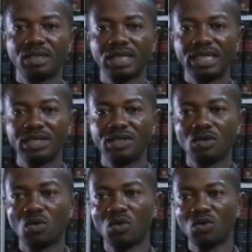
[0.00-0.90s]
in
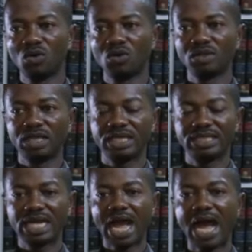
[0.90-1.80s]
U is
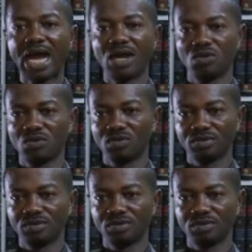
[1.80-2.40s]
the ow.